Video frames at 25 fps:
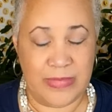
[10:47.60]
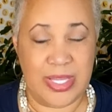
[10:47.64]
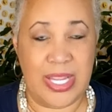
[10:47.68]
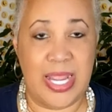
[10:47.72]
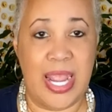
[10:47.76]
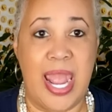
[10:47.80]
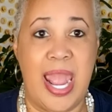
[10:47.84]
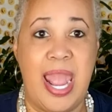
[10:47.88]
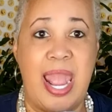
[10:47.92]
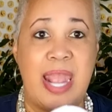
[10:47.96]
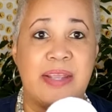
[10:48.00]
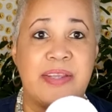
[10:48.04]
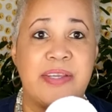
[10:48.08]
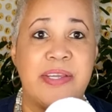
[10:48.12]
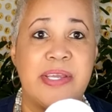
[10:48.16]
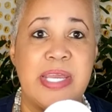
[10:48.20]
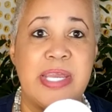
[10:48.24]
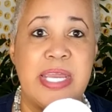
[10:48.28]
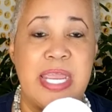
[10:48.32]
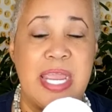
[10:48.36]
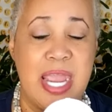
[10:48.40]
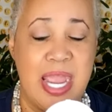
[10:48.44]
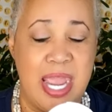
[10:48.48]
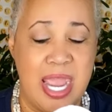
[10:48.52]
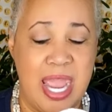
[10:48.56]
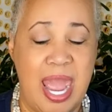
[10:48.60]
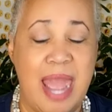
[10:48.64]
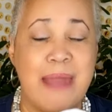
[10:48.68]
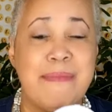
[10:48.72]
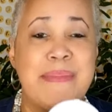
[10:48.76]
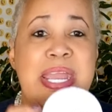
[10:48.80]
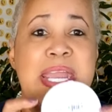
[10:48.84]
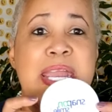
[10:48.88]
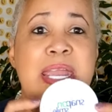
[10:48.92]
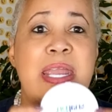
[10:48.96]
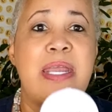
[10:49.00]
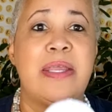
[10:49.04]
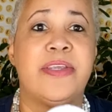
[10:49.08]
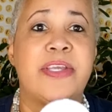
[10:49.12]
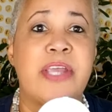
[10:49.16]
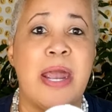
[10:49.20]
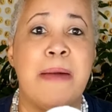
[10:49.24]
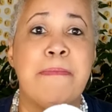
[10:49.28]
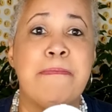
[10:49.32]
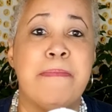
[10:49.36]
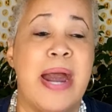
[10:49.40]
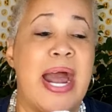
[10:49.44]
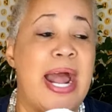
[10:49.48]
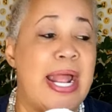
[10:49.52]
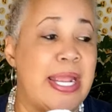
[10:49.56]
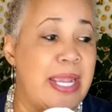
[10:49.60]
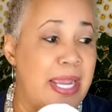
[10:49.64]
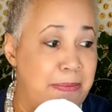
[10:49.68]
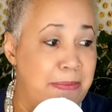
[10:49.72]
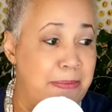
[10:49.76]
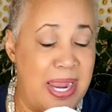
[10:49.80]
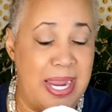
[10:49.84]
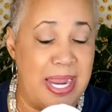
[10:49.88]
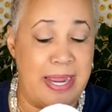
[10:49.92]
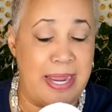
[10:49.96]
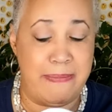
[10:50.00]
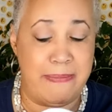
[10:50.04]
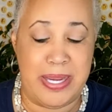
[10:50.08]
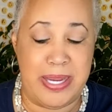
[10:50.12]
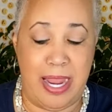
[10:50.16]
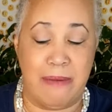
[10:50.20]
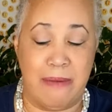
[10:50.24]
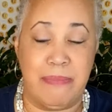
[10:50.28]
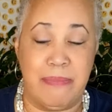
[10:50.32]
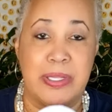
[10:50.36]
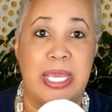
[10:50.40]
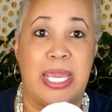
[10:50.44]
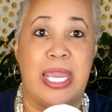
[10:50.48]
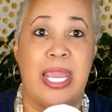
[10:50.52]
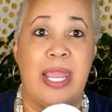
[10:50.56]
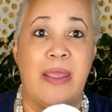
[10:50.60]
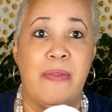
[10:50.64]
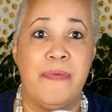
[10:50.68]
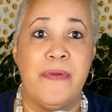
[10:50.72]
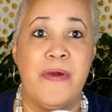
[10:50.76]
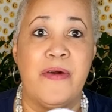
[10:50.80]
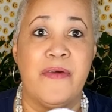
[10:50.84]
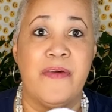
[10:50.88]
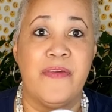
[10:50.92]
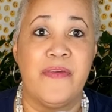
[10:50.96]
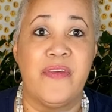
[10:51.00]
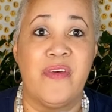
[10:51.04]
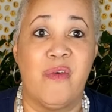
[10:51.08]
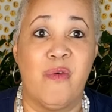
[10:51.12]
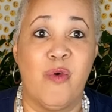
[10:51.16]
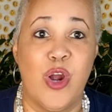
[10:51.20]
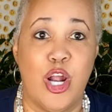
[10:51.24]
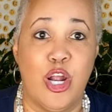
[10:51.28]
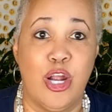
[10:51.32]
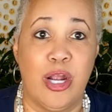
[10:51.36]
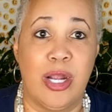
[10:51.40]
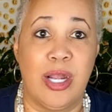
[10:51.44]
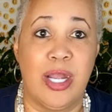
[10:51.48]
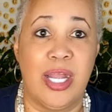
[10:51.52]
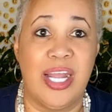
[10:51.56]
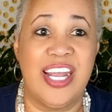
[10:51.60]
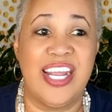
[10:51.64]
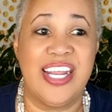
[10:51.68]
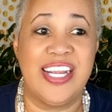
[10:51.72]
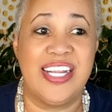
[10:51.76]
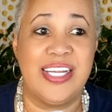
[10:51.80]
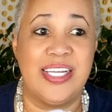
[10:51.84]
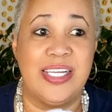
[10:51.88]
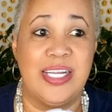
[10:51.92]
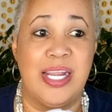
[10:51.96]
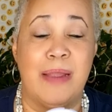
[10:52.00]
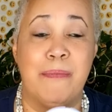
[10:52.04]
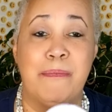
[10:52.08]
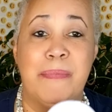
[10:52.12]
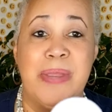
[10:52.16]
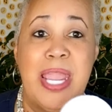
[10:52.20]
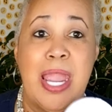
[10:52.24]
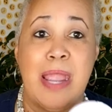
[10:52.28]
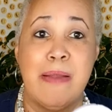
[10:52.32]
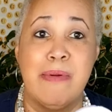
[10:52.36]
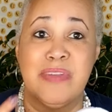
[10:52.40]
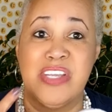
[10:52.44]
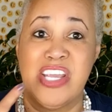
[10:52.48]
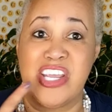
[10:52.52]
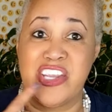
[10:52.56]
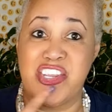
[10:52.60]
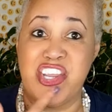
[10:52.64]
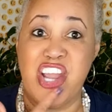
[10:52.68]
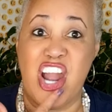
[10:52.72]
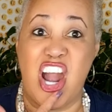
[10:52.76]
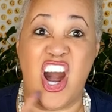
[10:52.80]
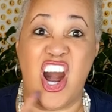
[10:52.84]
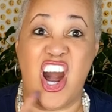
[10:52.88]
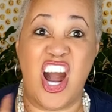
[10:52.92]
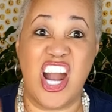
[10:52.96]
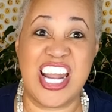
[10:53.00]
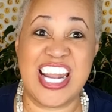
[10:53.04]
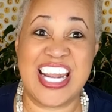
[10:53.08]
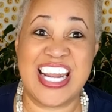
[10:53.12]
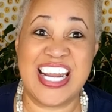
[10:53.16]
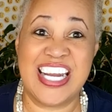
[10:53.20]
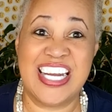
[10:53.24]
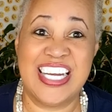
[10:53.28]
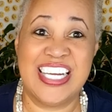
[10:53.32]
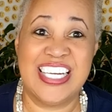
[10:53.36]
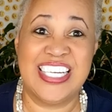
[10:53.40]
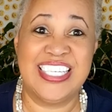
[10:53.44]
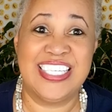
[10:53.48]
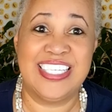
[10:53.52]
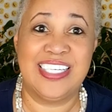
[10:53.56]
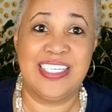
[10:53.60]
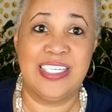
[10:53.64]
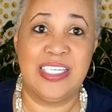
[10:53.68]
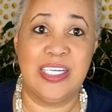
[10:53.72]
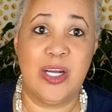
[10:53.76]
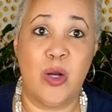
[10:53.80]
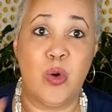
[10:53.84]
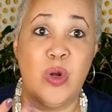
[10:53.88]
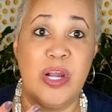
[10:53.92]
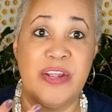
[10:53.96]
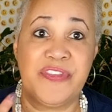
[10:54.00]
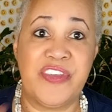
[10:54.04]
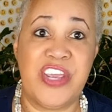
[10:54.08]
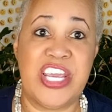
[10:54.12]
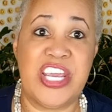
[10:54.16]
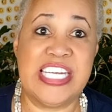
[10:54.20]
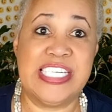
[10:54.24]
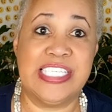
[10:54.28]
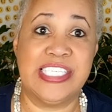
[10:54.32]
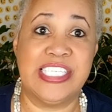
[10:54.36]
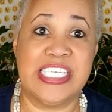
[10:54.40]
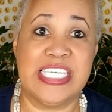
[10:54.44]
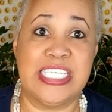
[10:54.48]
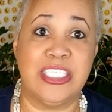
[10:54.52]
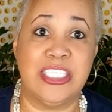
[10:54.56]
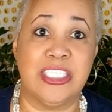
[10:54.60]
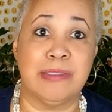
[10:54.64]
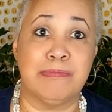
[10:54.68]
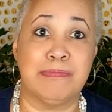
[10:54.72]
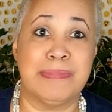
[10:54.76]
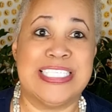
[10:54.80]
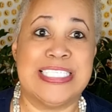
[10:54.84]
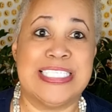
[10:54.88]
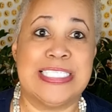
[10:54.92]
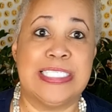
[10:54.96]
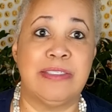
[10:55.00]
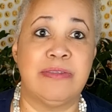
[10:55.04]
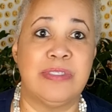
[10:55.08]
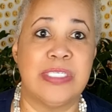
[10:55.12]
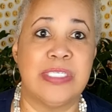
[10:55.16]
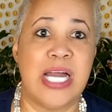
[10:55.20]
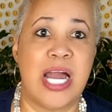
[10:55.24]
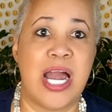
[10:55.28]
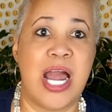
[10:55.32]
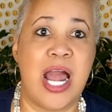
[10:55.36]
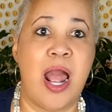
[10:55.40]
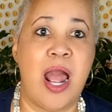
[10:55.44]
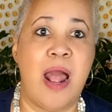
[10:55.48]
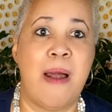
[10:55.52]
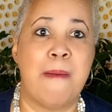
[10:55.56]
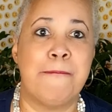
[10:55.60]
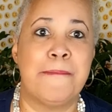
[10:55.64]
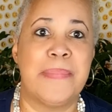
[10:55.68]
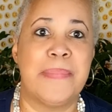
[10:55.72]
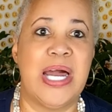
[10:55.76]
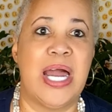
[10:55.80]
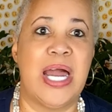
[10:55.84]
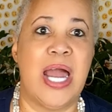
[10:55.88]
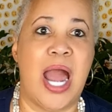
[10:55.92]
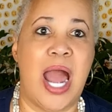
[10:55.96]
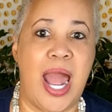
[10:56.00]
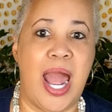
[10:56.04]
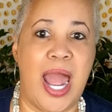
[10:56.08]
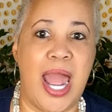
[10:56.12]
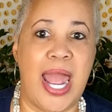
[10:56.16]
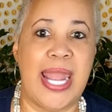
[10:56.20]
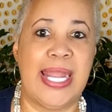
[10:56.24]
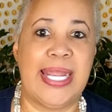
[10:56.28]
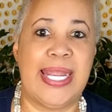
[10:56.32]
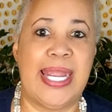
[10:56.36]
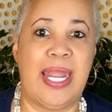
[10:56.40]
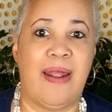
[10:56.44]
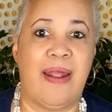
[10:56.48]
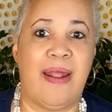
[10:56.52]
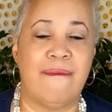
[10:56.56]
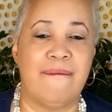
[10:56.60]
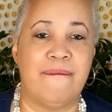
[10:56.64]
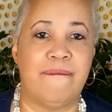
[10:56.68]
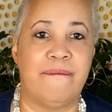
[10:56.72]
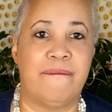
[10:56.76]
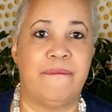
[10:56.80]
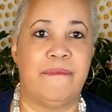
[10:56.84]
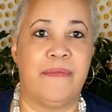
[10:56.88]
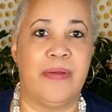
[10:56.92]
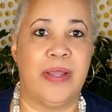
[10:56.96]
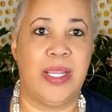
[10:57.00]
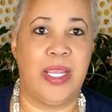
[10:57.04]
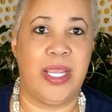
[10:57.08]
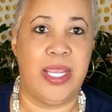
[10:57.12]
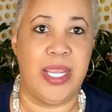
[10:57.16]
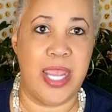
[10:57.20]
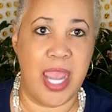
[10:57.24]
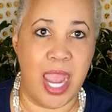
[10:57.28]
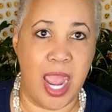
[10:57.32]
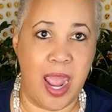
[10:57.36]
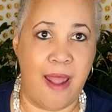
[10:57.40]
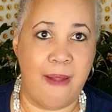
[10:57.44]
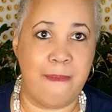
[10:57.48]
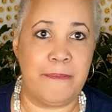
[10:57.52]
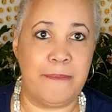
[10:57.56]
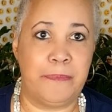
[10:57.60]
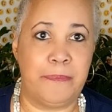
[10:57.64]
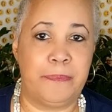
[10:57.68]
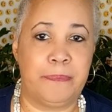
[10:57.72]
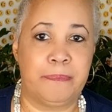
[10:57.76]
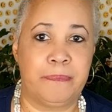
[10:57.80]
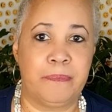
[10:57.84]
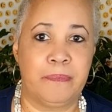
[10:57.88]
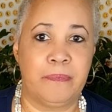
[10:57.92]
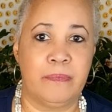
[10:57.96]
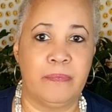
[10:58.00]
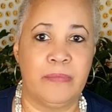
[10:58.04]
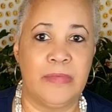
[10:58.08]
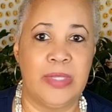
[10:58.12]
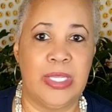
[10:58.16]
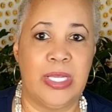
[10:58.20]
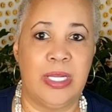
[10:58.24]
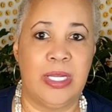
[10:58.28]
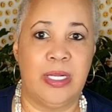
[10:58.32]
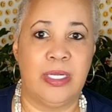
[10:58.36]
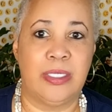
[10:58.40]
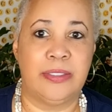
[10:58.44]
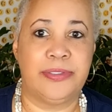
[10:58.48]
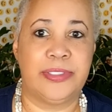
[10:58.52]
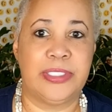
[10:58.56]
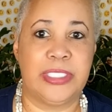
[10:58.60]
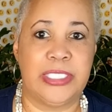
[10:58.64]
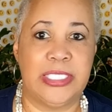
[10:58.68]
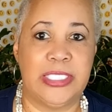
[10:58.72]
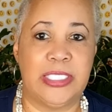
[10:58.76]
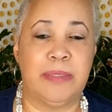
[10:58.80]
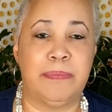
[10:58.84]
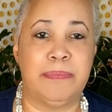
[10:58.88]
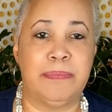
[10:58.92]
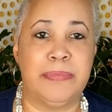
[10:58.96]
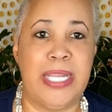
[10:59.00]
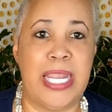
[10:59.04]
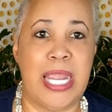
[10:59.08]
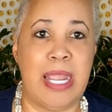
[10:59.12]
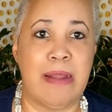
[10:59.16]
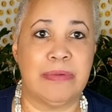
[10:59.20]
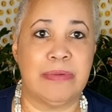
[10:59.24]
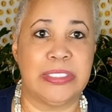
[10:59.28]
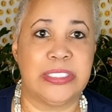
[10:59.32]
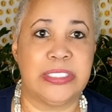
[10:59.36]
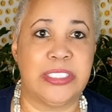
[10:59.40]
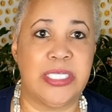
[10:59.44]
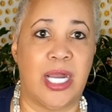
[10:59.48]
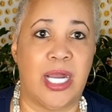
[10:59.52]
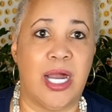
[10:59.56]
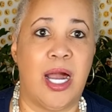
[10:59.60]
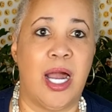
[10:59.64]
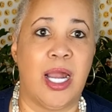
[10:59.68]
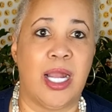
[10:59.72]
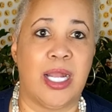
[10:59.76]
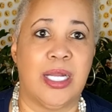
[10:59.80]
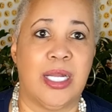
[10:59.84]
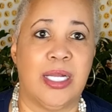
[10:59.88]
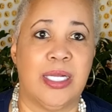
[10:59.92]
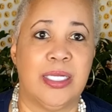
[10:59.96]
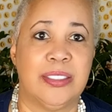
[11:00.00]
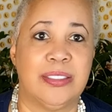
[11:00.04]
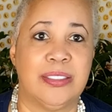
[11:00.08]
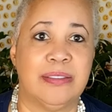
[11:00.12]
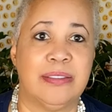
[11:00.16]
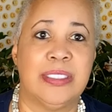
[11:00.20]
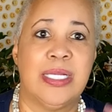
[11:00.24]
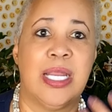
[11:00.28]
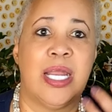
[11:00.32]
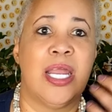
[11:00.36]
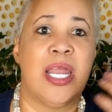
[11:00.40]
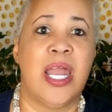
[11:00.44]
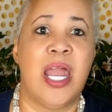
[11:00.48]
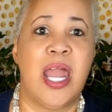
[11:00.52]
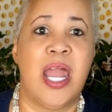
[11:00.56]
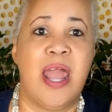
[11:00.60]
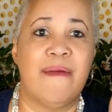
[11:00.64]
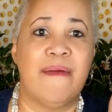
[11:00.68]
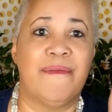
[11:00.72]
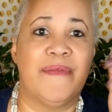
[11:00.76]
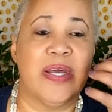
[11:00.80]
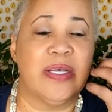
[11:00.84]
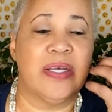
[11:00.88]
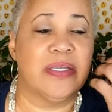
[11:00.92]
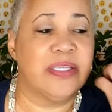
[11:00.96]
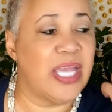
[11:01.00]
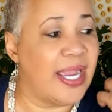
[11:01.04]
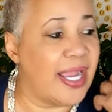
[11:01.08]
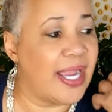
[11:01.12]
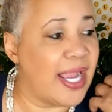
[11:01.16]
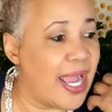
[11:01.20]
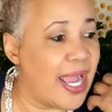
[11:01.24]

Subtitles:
actually, I mean, somebody may be able to get this to work and be able to talk with these in the mouth, but I have yet to be able to talk. It feels like I